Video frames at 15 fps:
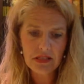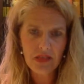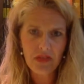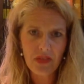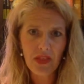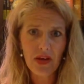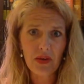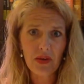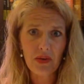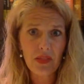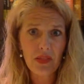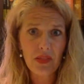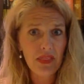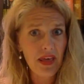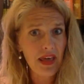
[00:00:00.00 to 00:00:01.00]
even though
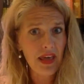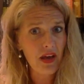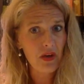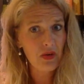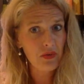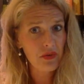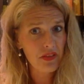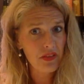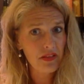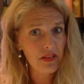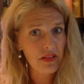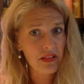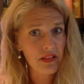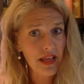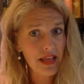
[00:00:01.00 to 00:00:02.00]
they owned the
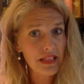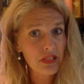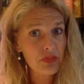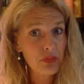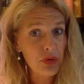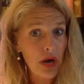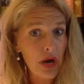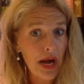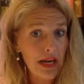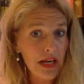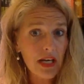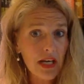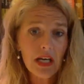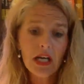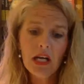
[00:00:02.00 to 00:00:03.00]
land
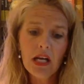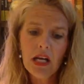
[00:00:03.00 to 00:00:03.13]
prior,